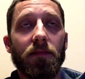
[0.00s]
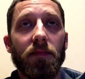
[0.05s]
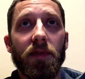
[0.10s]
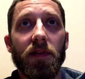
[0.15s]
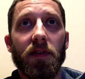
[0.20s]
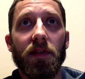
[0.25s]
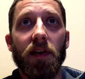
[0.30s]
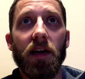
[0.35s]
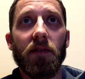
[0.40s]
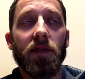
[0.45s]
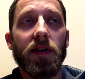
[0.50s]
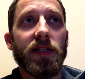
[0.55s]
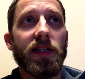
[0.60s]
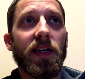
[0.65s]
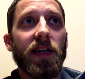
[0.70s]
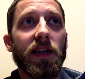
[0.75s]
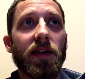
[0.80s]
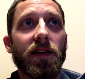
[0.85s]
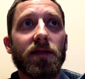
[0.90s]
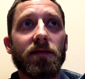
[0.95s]

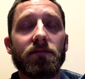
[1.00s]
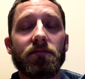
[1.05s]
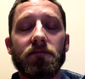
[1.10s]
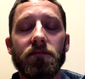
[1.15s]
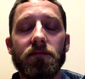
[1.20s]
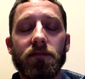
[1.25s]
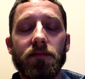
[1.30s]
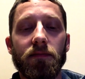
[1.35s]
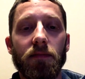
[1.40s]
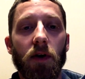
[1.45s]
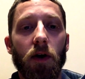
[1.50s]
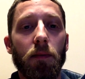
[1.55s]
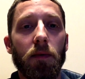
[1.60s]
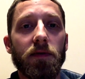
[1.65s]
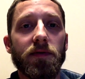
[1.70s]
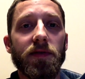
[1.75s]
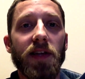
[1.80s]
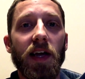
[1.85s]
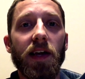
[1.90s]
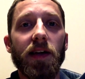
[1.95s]
17,
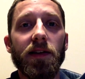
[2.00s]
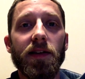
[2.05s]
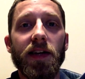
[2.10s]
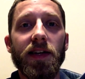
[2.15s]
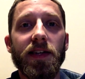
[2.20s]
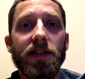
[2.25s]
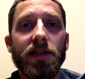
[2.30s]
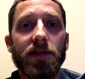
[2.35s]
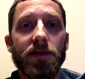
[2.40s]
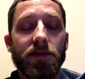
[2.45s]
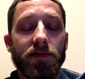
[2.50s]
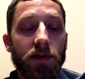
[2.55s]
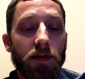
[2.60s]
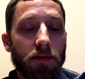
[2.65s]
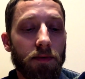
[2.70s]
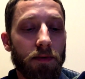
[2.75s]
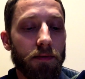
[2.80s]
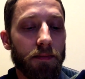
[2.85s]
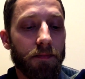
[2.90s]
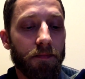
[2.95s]
almost 18 years
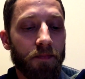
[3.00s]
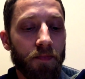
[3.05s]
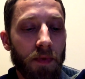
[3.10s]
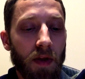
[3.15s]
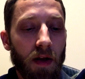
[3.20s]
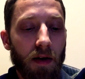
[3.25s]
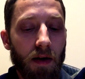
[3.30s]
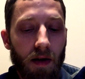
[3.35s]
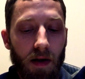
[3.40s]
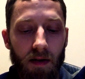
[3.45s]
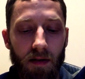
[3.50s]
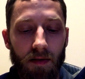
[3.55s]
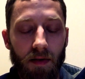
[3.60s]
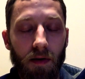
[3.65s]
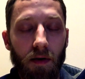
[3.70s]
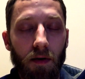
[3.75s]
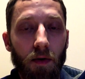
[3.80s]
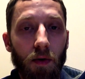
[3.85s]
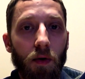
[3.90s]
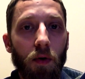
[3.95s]
old.
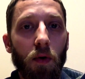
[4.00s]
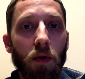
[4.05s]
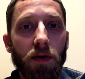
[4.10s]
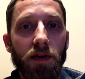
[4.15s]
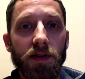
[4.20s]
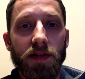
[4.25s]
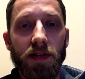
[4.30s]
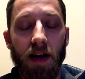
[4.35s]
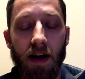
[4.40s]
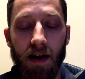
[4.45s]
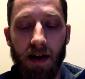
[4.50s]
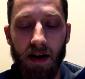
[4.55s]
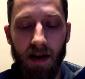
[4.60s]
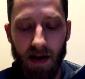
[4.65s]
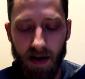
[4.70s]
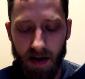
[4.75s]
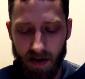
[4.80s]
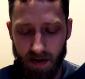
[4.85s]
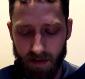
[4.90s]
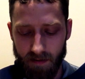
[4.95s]
So of course I
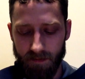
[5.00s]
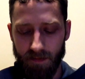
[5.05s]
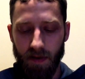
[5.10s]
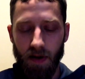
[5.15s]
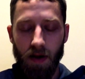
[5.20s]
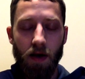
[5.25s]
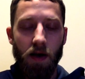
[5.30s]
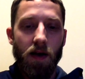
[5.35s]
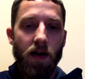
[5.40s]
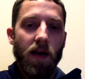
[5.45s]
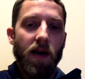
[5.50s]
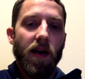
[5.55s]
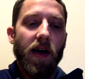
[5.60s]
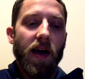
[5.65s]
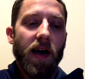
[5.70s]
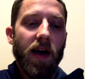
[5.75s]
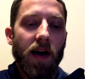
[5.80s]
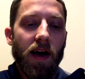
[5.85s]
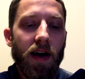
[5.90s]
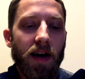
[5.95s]
have
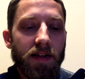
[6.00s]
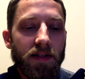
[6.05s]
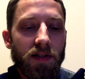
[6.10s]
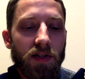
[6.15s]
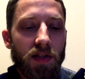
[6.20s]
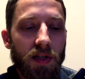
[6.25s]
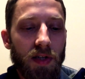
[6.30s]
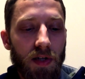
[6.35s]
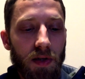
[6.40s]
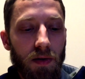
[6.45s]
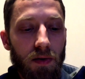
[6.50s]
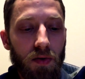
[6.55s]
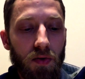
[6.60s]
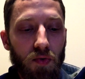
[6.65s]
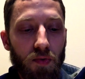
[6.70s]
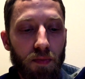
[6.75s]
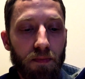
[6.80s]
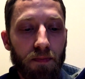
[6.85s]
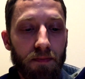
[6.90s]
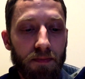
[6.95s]
had
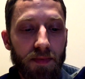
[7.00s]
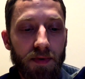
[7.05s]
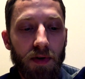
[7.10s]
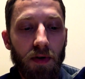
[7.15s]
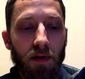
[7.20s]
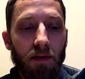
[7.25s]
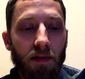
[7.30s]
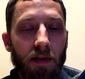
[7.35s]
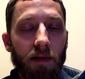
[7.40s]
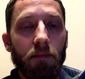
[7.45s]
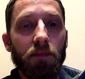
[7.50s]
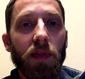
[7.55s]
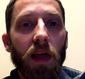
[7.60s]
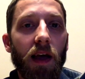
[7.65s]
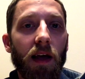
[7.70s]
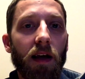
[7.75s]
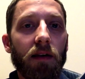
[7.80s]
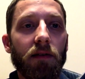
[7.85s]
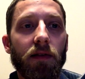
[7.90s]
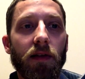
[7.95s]
to do some
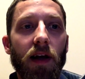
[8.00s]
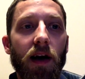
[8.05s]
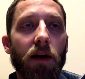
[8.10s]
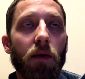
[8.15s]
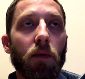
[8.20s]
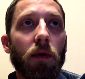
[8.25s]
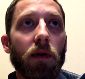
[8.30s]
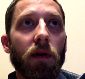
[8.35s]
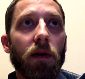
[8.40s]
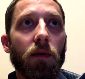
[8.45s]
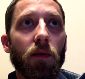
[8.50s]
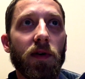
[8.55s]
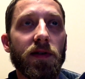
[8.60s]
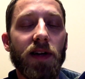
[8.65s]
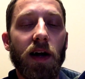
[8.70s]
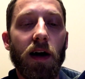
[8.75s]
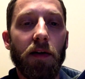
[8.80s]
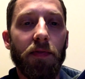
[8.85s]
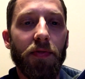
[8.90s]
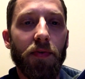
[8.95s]
things that I
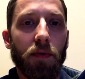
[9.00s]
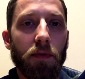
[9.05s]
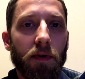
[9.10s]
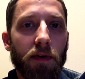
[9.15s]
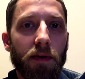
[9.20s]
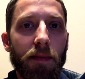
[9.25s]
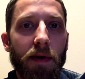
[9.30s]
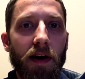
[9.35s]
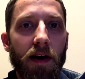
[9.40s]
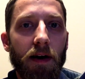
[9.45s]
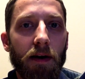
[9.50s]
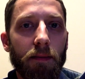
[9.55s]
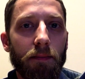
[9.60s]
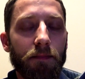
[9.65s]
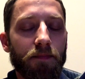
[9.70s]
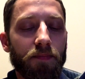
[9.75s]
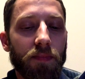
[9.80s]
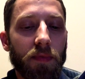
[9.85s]
was not thrilled about.